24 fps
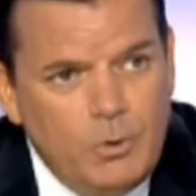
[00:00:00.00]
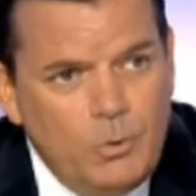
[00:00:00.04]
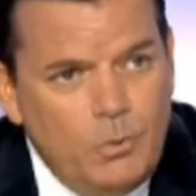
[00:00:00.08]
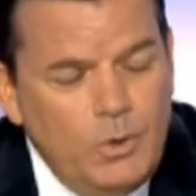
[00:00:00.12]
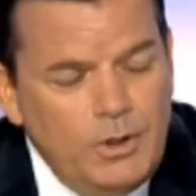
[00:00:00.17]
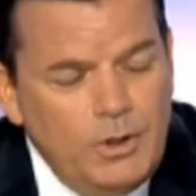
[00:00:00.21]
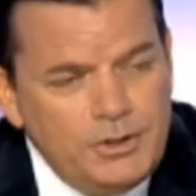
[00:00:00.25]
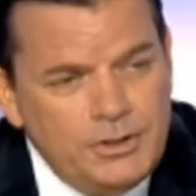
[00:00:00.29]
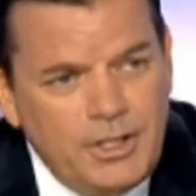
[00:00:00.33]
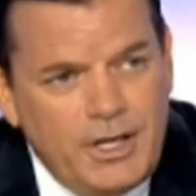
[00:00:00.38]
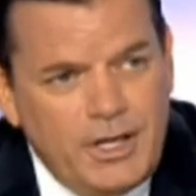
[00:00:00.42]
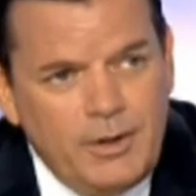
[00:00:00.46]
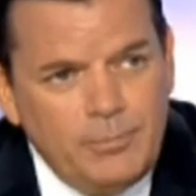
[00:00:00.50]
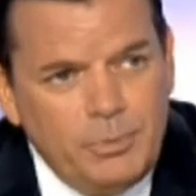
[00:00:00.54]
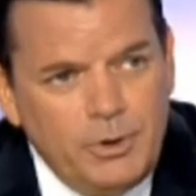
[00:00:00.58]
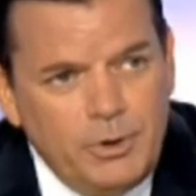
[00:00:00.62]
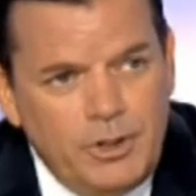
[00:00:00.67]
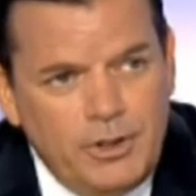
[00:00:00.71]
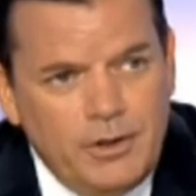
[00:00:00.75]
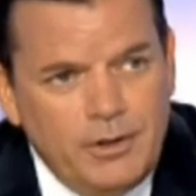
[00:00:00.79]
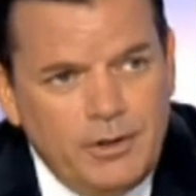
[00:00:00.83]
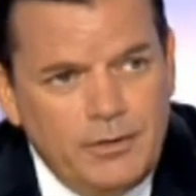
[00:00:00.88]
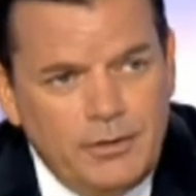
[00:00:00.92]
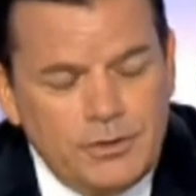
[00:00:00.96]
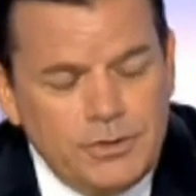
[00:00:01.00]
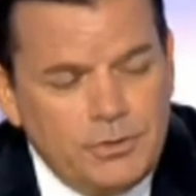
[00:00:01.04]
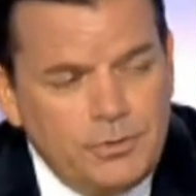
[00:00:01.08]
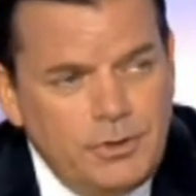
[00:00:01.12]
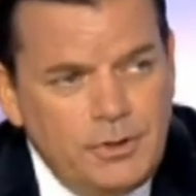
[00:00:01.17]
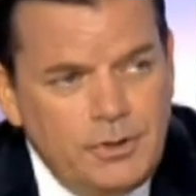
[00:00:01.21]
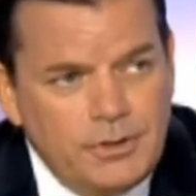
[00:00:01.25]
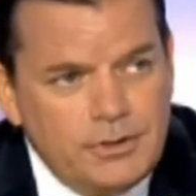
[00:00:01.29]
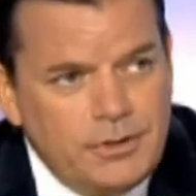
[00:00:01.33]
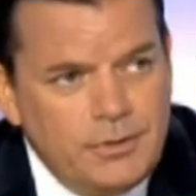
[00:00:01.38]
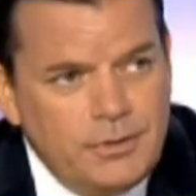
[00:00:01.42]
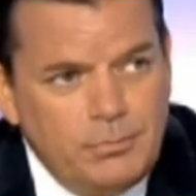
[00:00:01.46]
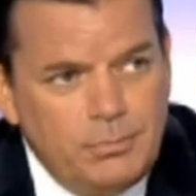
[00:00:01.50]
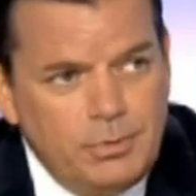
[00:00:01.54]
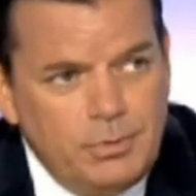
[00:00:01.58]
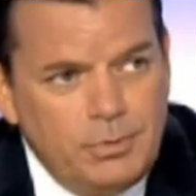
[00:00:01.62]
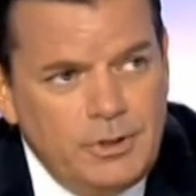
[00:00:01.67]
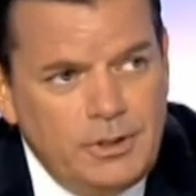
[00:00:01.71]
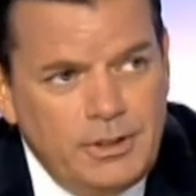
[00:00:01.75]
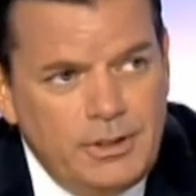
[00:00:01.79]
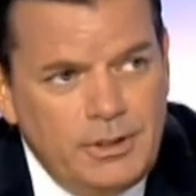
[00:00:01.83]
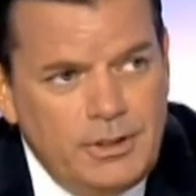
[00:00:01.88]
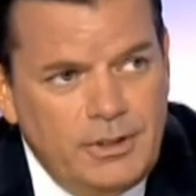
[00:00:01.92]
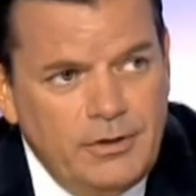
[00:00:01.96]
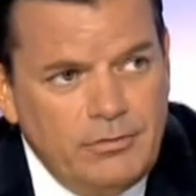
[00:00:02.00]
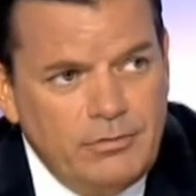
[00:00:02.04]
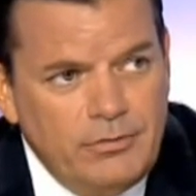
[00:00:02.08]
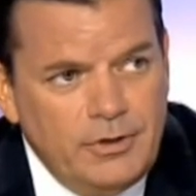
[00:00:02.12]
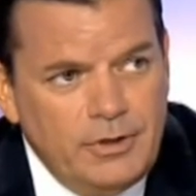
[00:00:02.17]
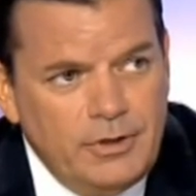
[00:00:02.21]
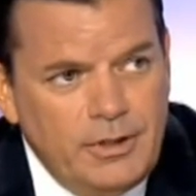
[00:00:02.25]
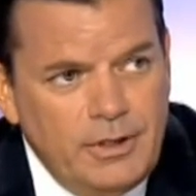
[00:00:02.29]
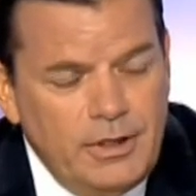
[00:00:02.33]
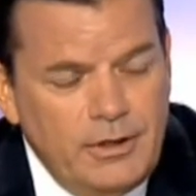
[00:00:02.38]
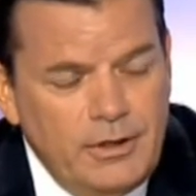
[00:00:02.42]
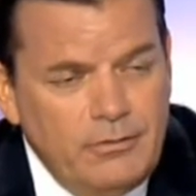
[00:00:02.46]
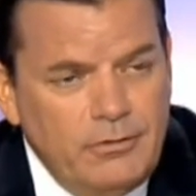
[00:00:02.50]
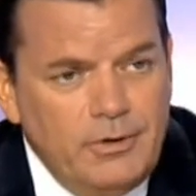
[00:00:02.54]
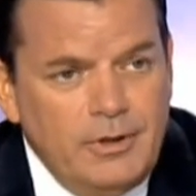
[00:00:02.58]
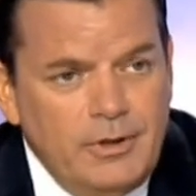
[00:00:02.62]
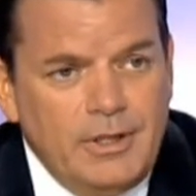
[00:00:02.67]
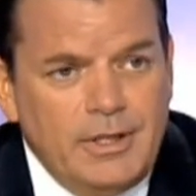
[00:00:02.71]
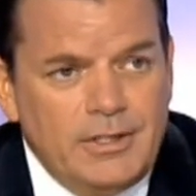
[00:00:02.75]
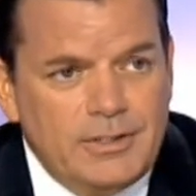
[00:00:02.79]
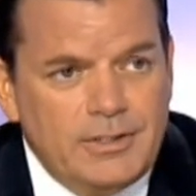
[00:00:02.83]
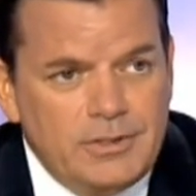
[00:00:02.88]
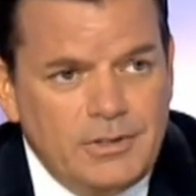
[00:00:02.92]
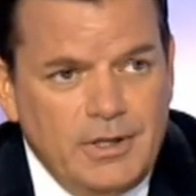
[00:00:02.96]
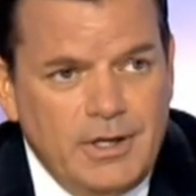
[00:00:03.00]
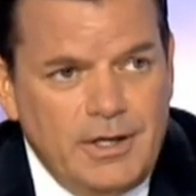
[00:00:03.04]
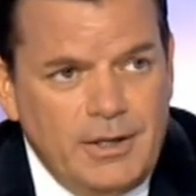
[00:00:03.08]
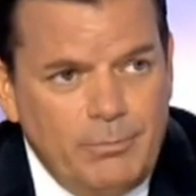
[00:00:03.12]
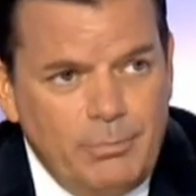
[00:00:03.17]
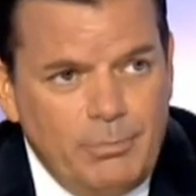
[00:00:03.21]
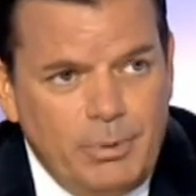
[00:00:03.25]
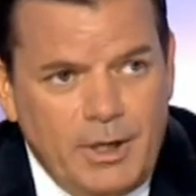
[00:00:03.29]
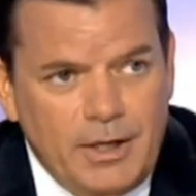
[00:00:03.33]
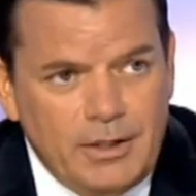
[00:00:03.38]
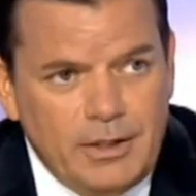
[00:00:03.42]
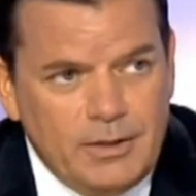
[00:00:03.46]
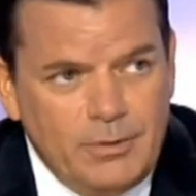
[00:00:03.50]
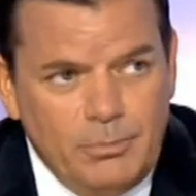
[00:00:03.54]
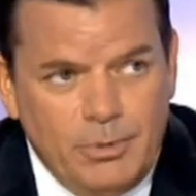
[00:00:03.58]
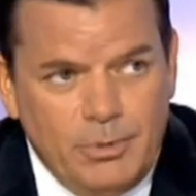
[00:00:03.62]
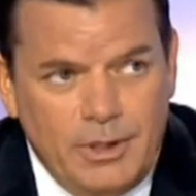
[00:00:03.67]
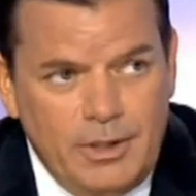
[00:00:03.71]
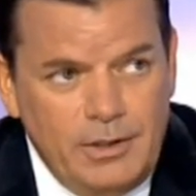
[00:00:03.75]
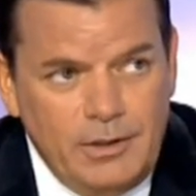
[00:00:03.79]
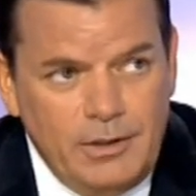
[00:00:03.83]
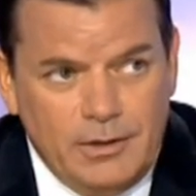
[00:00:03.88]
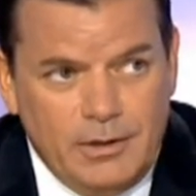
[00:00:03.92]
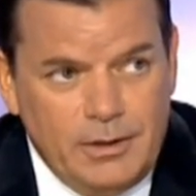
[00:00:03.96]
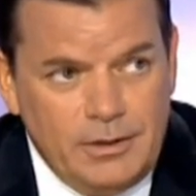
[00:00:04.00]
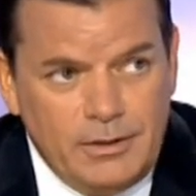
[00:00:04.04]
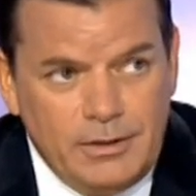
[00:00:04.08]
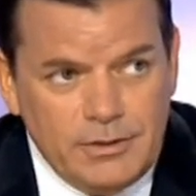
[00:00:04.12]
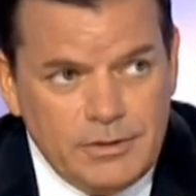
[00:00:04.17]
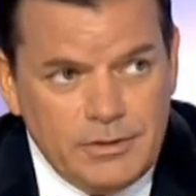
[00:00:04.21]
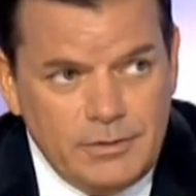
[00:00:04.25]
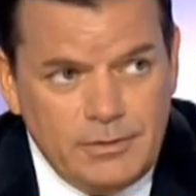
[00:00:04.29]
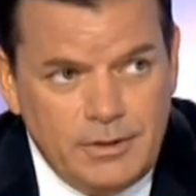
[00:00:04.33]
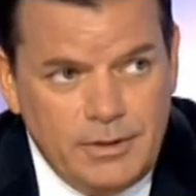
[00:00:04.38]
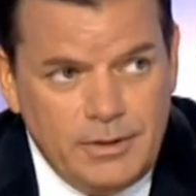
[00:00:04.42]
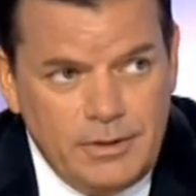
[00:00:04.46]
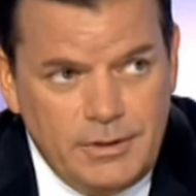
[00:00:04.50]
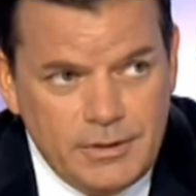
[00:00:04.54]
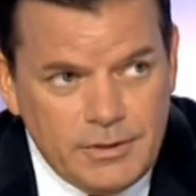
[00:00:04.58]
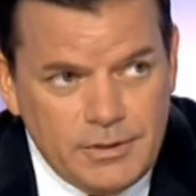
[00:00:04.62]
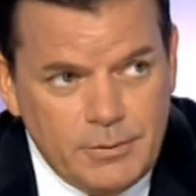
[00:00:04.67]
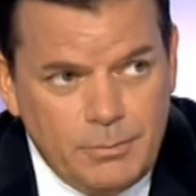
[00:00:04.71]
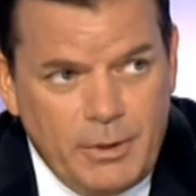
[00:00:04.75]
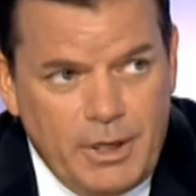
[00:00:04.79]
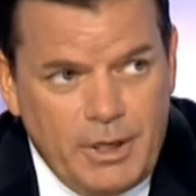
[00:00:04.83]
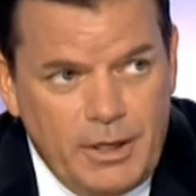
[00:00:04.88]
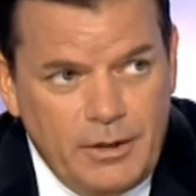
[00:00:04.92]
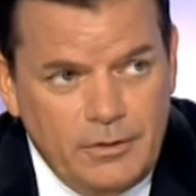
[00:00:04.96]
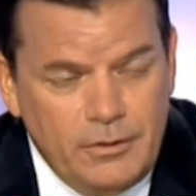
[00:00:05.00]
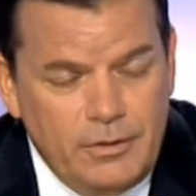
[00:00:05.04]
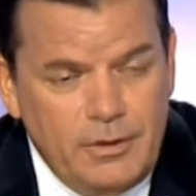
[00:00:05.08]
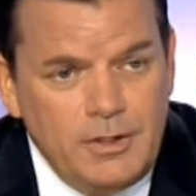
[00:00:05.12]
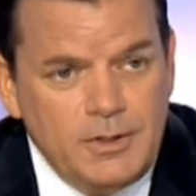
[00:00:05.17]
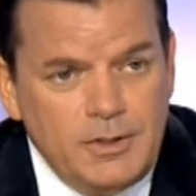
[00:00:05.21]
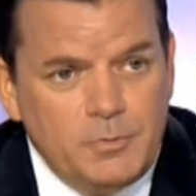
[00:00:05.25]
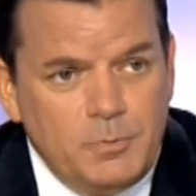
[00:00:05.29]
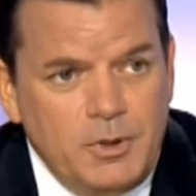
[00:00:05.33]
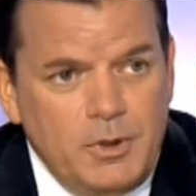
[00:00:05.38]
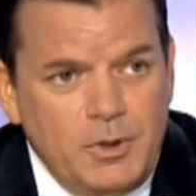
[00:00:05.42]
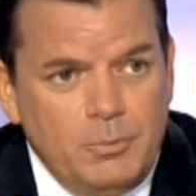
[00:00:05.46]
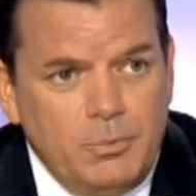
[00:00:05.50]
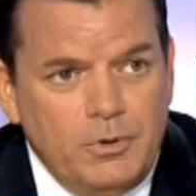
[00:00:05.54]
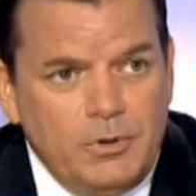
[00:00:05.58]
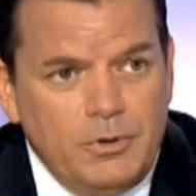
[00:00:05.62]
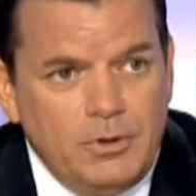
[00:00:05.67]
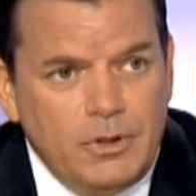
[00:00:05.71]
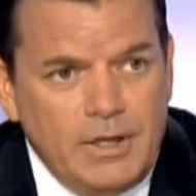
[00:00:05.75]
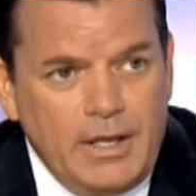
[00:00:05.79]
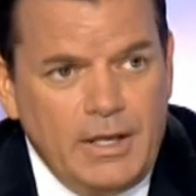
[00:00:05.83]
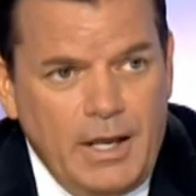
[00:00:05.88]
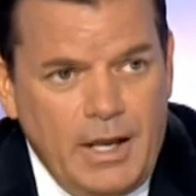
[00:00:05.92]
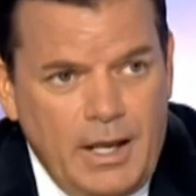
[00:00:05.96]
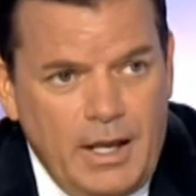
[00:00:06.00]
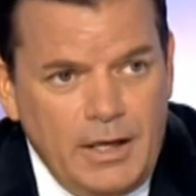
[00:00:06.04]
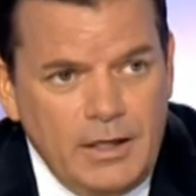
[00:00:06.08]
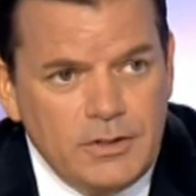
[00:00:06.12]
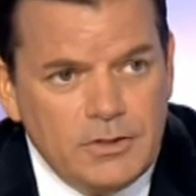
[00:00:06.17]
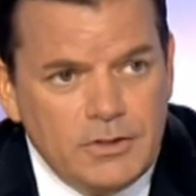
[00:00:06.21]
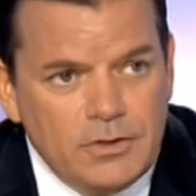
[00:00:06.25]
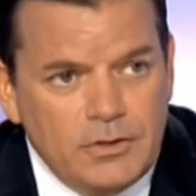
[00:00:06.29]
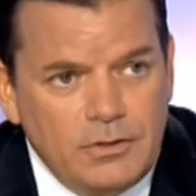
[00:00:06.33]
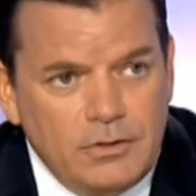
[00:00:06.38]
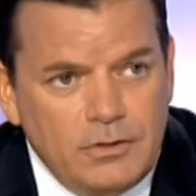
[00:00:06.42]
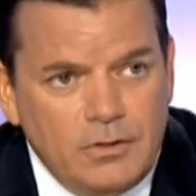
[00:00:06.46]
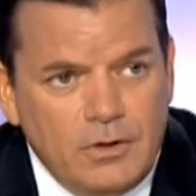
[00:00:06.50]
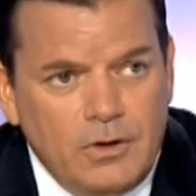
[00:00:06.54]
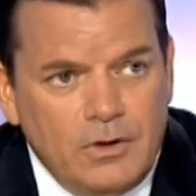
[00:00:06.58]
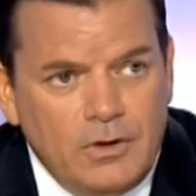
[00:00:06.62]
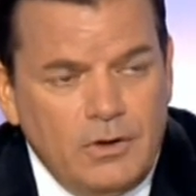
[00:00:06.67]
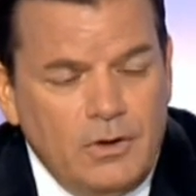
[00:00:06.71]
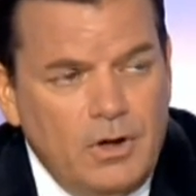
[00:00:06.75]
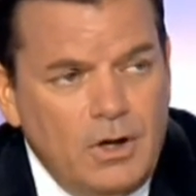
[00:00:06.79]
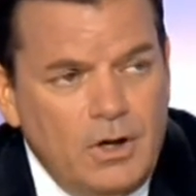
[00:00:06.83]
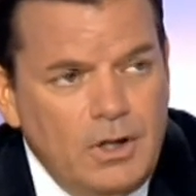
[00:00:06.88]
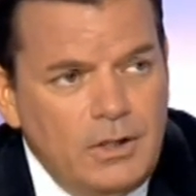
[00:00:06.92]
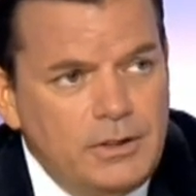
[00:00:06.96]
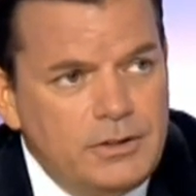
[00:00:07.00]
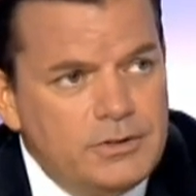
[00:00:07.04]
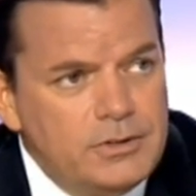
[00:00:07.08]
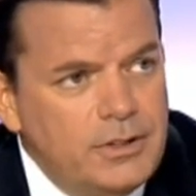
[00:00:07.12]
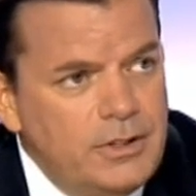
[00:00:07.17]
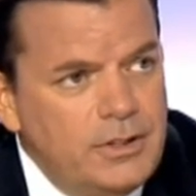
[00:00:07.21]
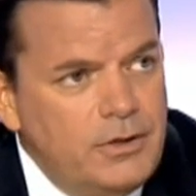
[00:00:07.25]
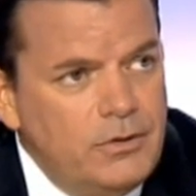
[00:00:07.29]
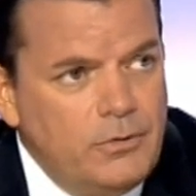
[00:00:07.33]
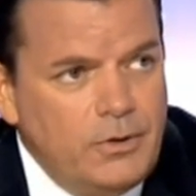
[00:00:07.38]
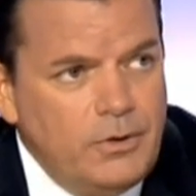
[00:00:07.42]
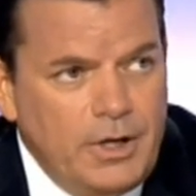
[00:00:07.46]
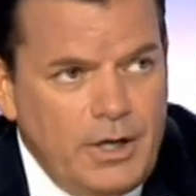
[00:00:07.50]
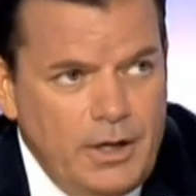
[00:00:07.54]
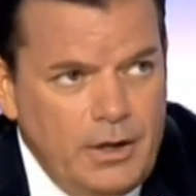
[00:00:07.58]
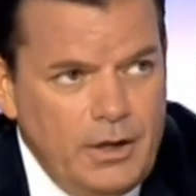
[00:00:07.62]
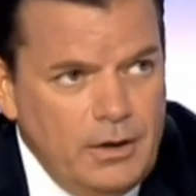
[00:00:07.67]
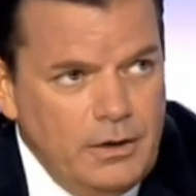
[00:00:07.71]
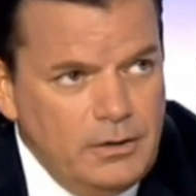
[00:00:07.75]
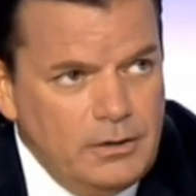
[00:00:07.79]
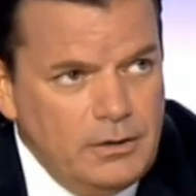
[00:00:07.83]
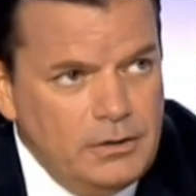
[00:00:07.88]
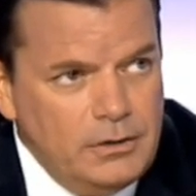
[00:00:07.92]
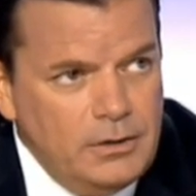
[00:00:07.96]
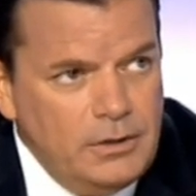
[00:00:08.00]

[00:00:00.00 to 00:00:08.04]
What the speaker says: But what's happening on the street is completely different, and really is not impacted by any law. It doesn't matter. These people, gangs, are lawless. They don't care.